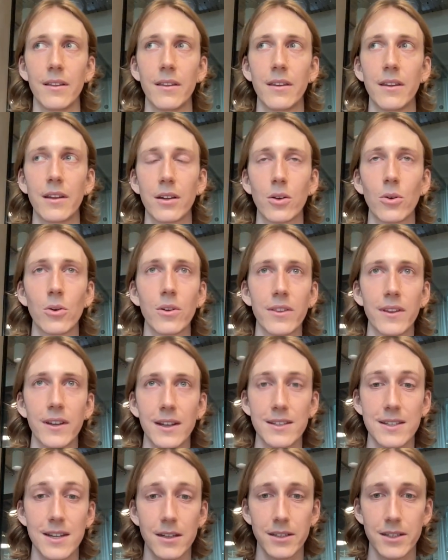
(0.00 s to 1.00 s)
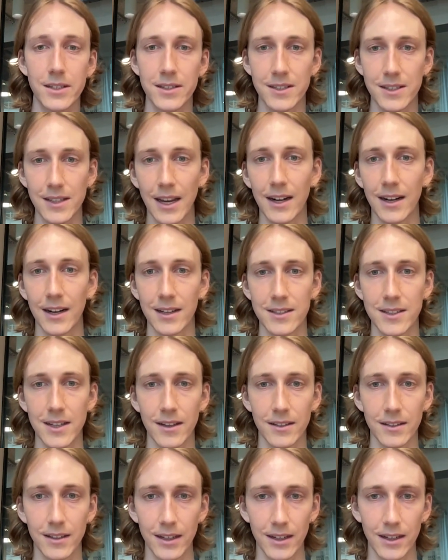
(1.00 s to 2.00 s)
the core thing is actually just getting it
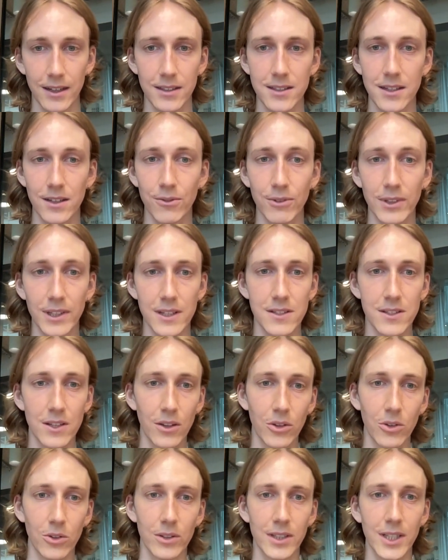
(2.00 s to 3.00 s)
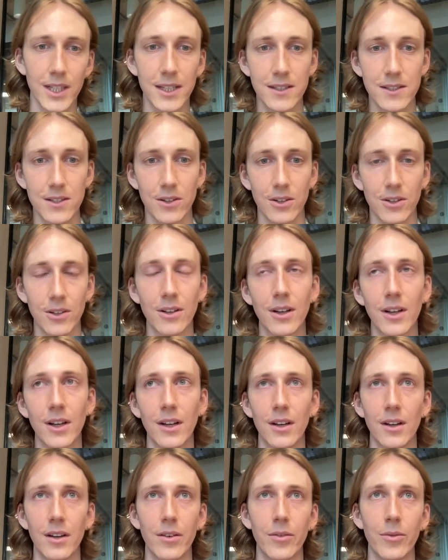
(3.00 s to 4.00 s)
done really securely. So
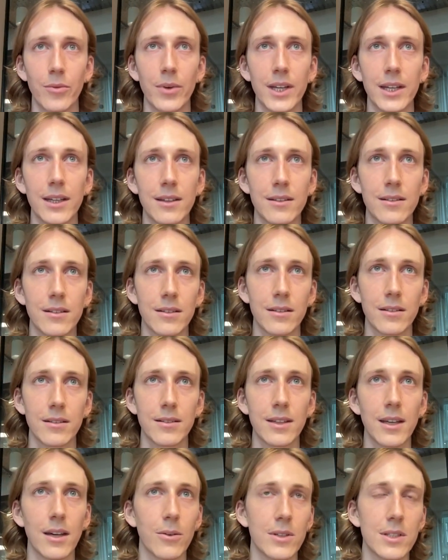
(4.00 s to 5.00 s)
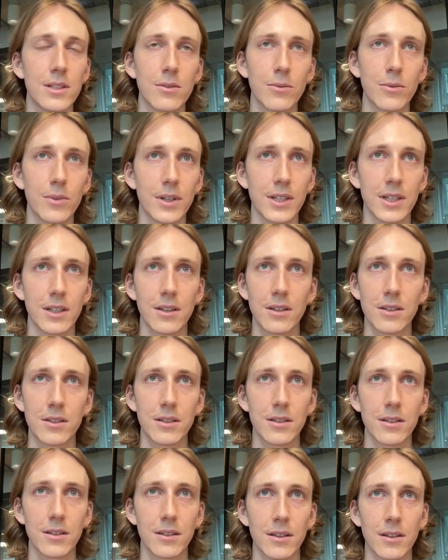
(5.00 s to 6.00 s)
we didn't want
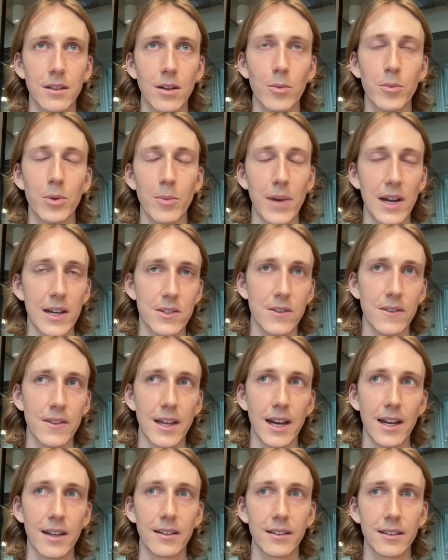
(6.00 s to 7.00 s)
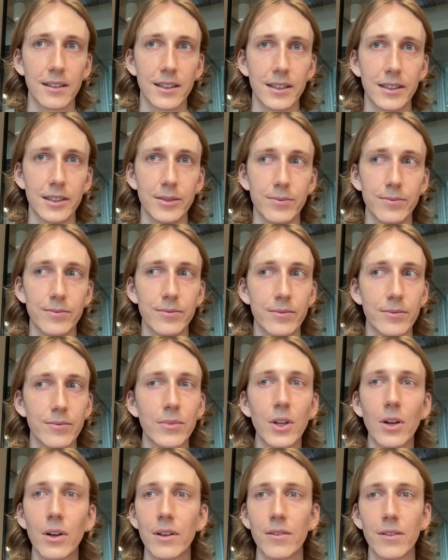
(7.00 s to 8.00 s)
to compromise on that.
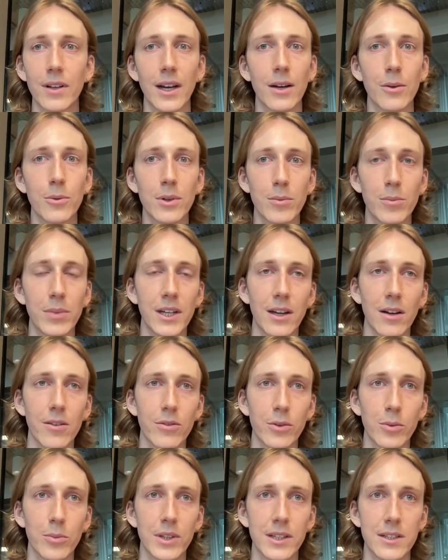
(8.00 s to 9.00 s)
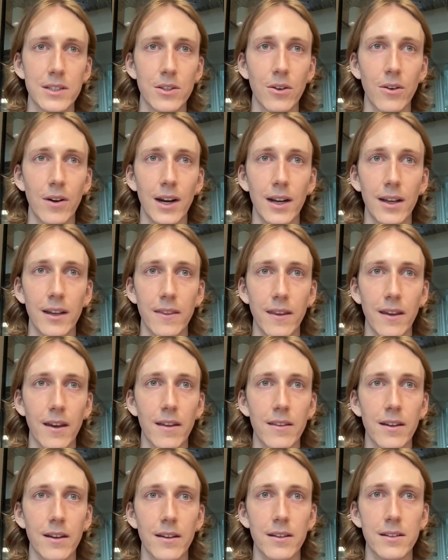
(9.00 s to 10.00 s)
I wouldn't be comfortable integrating the
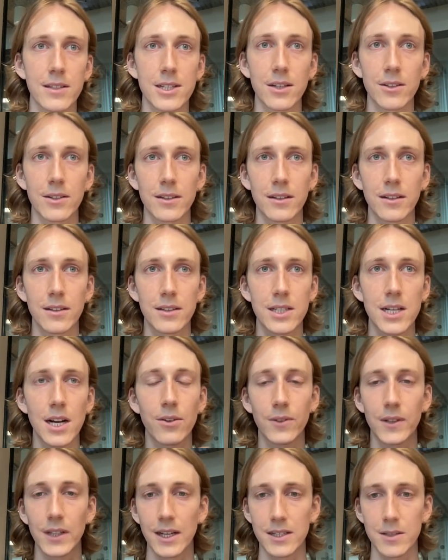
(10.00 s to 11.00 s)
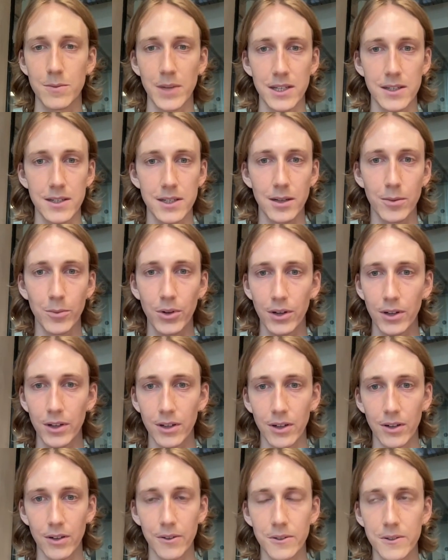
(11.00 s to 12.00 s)
other generalized messaging
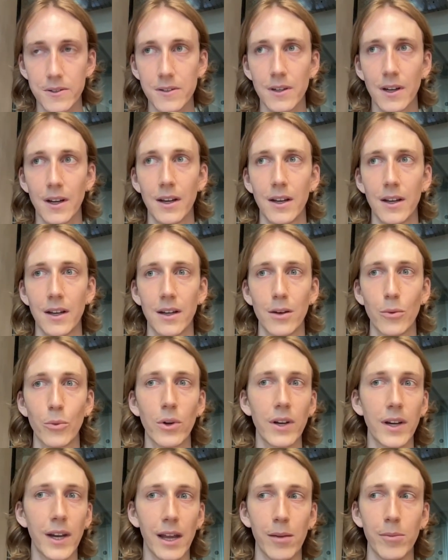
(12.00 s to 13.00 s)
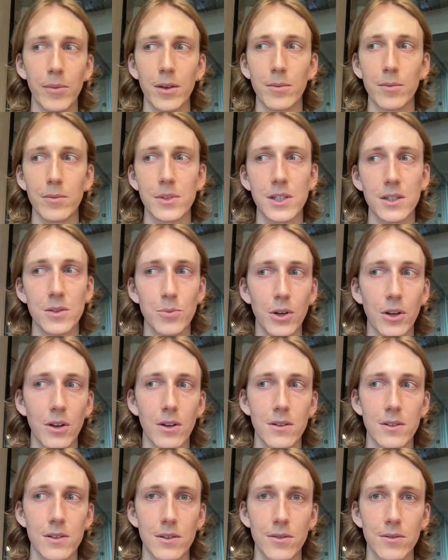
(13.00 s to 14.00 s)
protocols when naming them, just
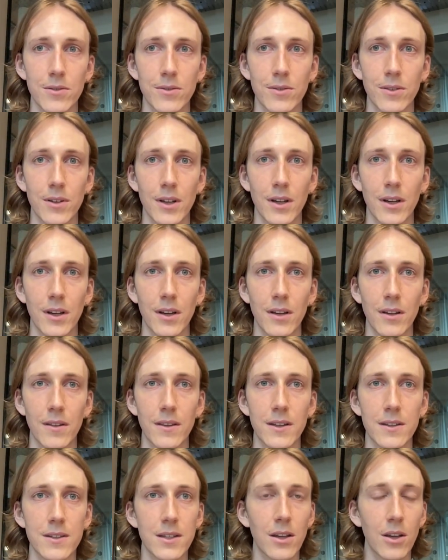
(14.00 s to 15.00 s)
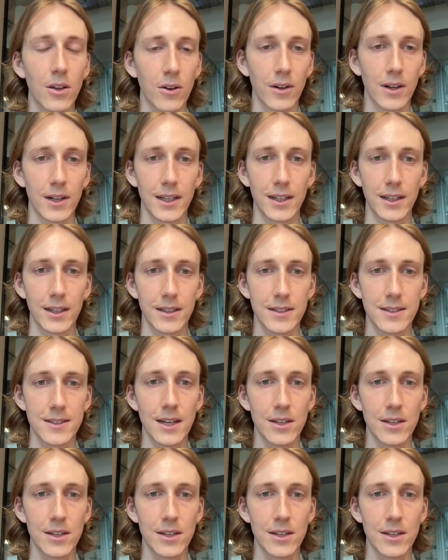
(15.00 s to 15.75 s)
because of the security and